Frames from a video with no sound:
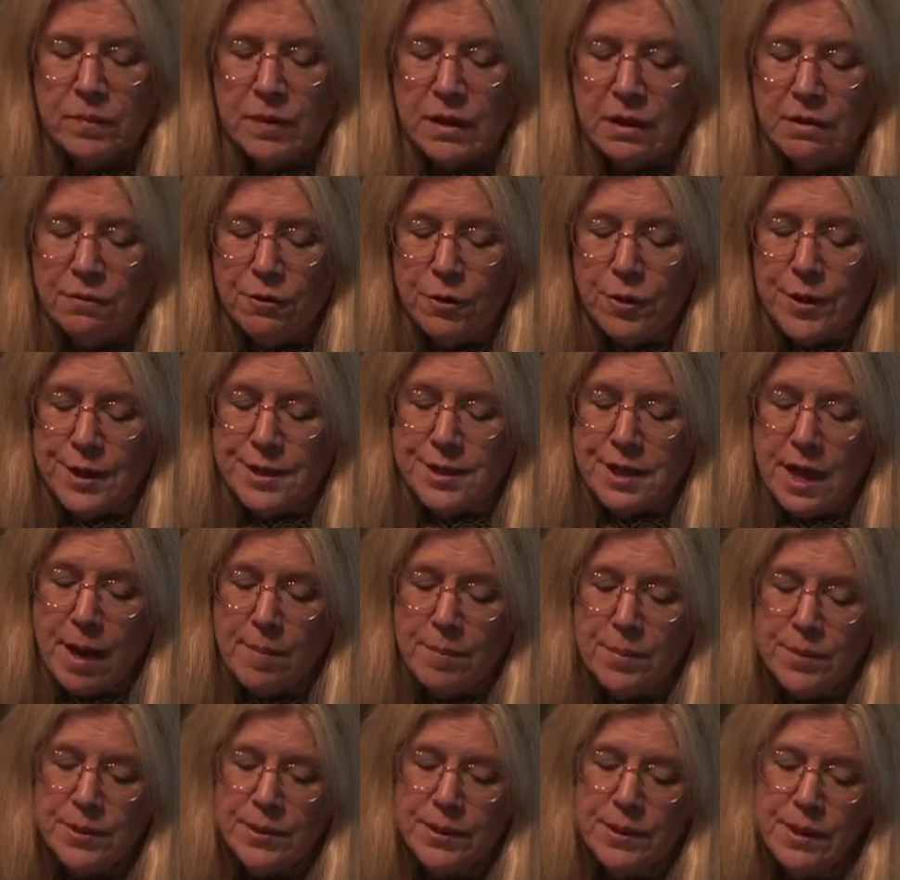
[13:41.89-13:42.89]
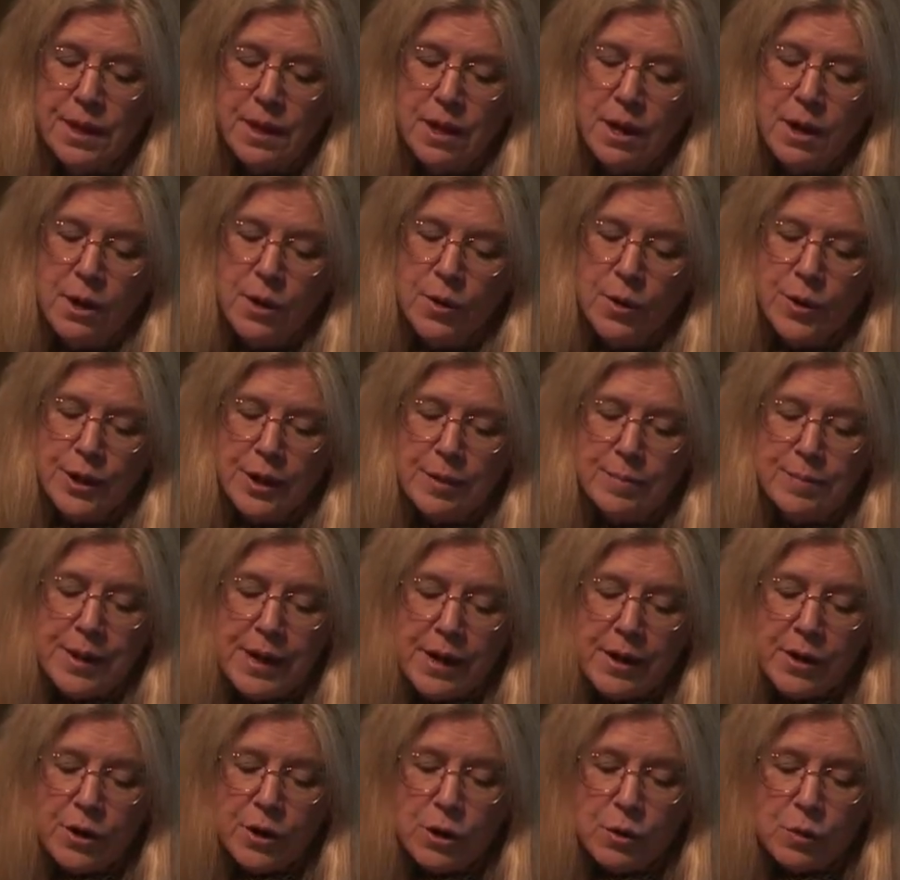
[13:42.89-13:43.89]
for example, or
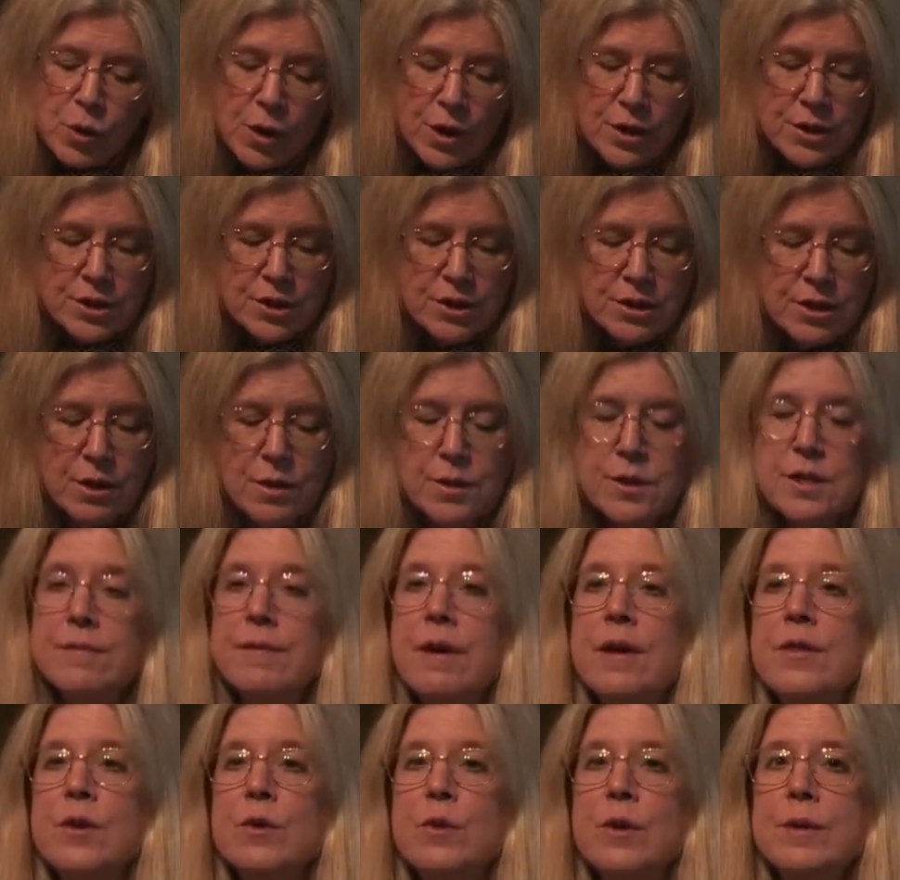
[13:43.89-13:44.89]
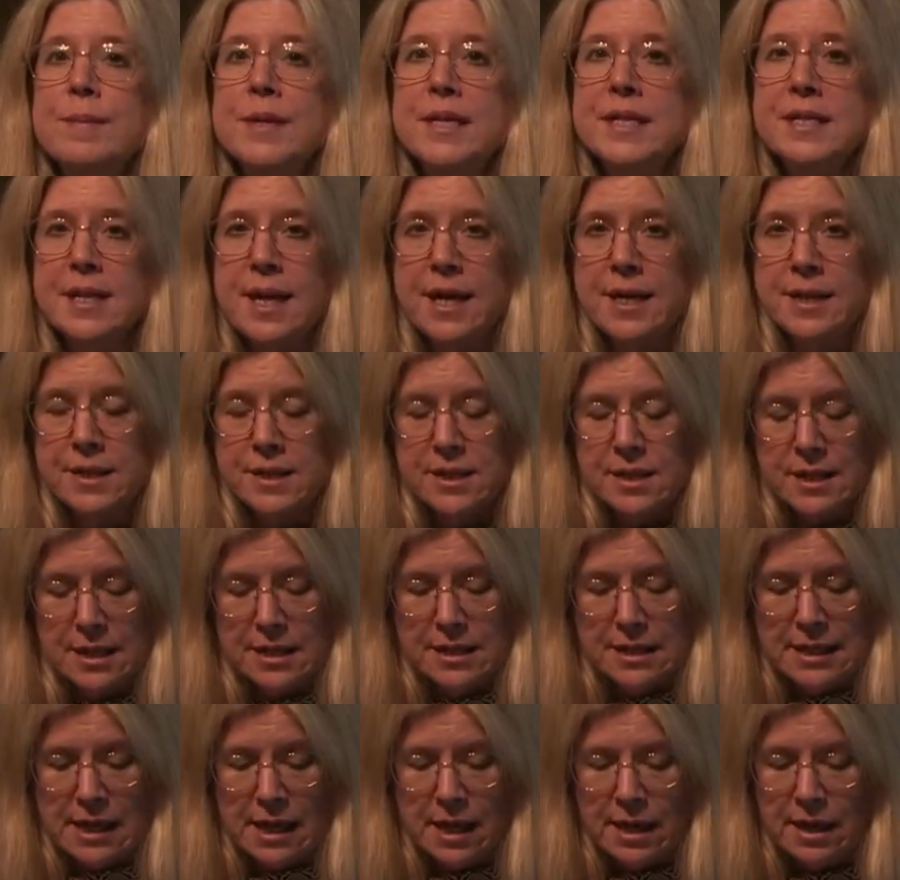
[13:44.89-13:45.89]
compare her works to those of other women saints in
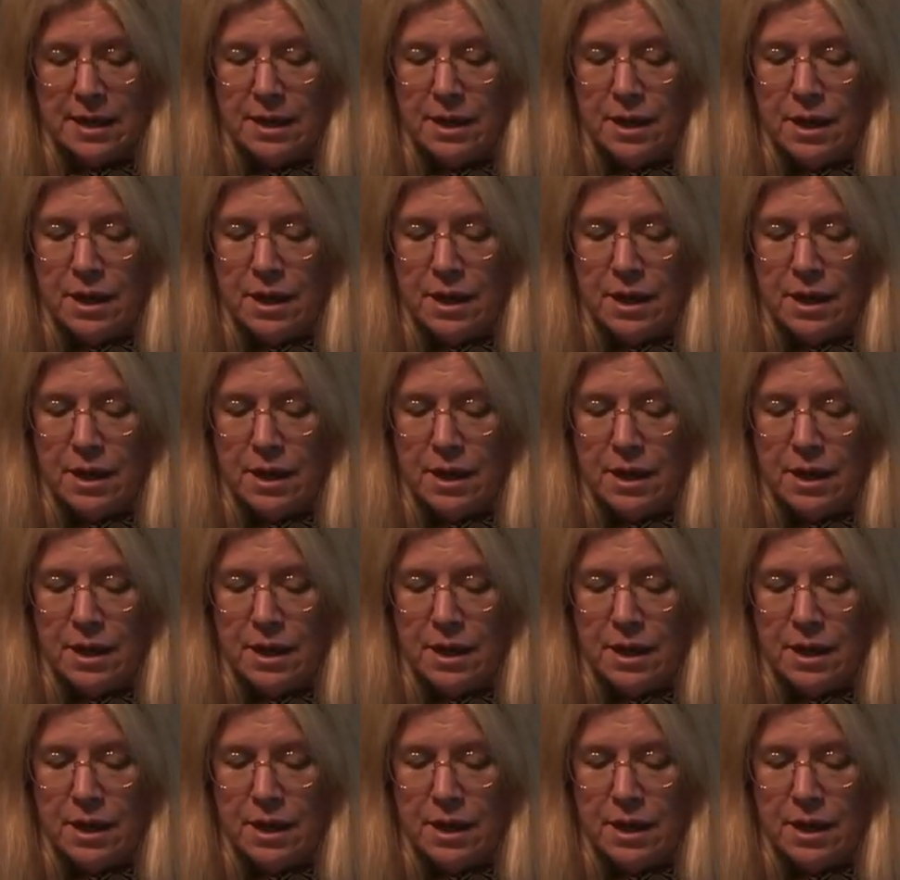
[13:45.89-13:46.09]
India